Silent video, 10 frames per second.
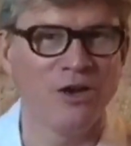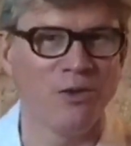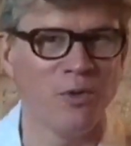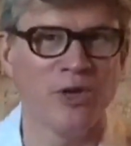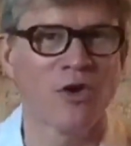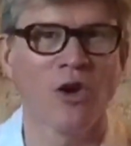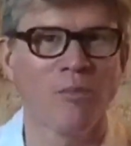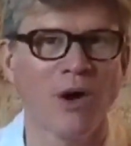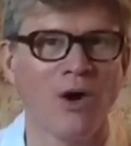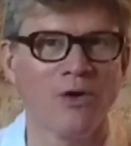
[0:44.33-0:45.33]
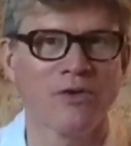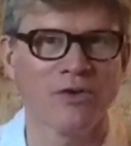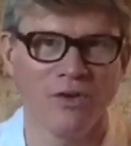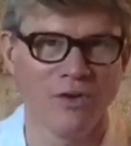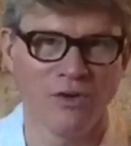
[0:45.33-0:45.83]
We talk about
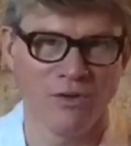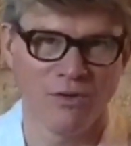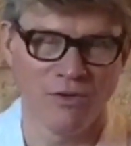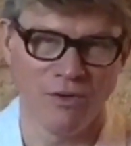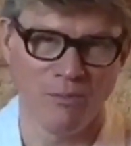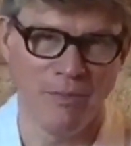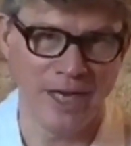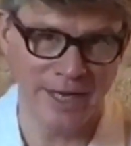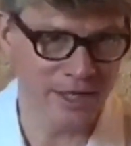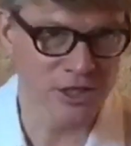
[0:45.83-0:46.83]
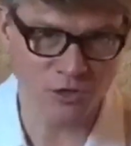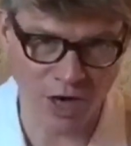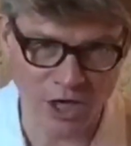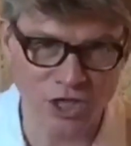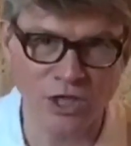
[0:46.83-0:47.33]
building
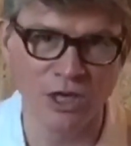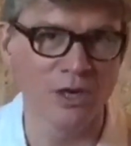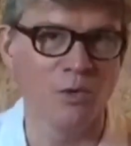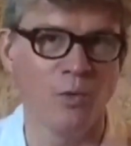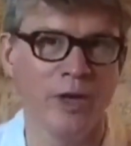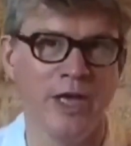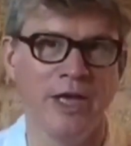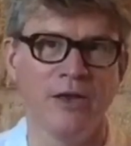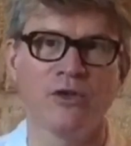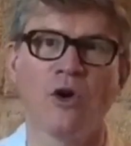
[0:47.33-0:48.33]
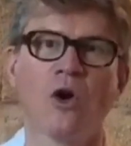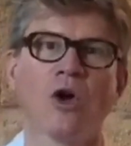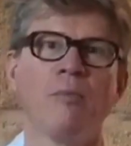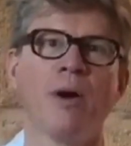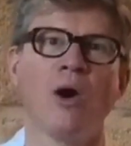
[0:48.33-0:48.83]
structure, we talk
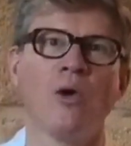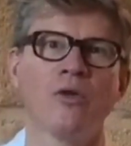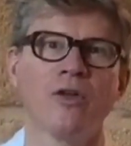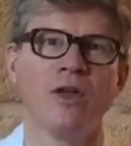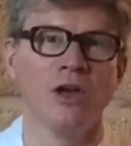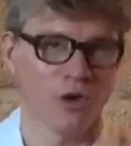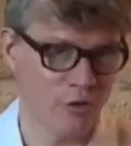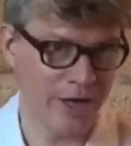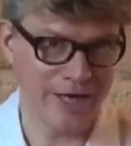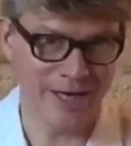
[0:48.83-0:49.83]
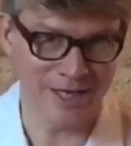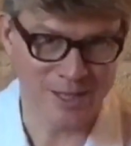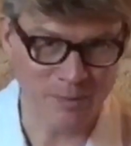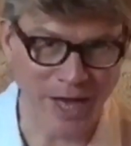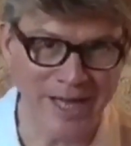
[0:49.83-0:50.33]
about creating
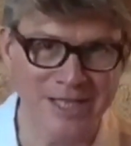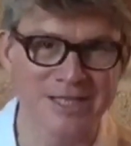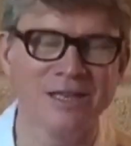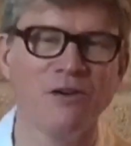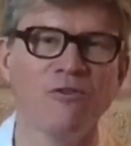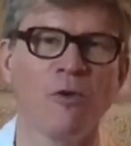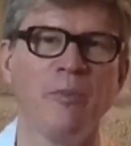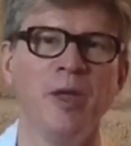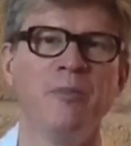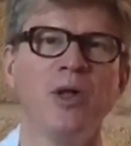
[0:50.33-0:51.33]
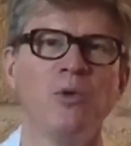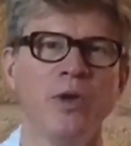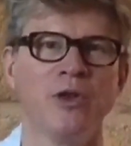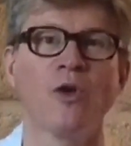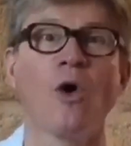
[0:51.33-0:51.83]
space for people, we
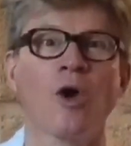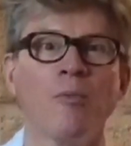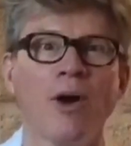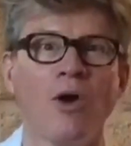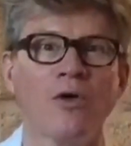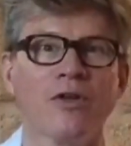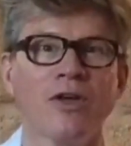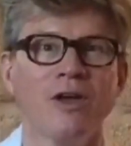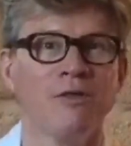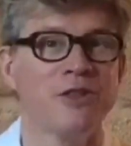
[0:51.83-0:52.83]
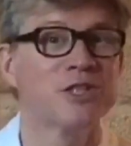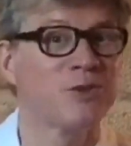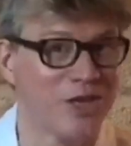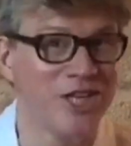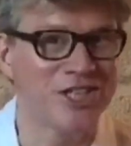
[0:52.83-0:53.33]
talk about the
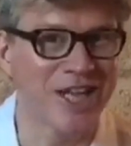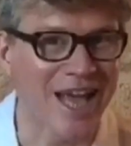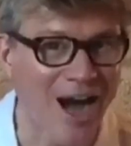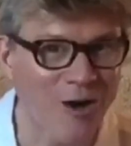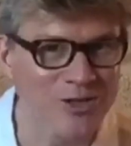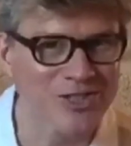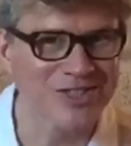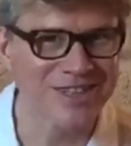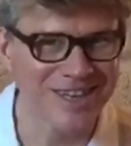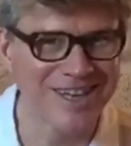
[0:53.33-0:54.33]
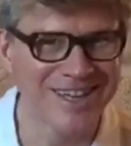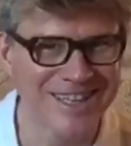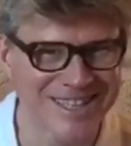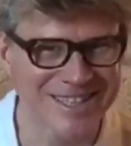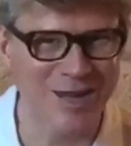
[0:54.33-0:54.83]
strategic house
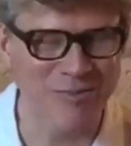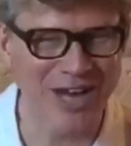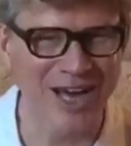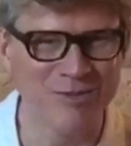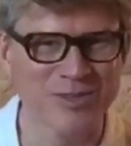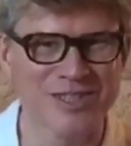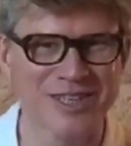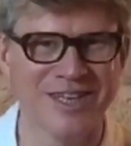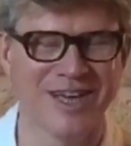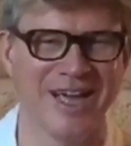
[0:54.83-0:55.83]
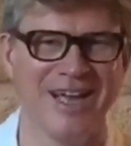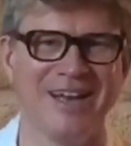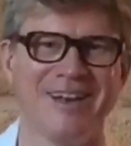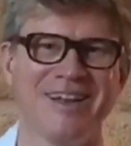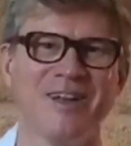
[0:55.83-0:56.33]
sometimes,
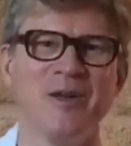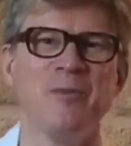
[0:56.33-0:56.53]
and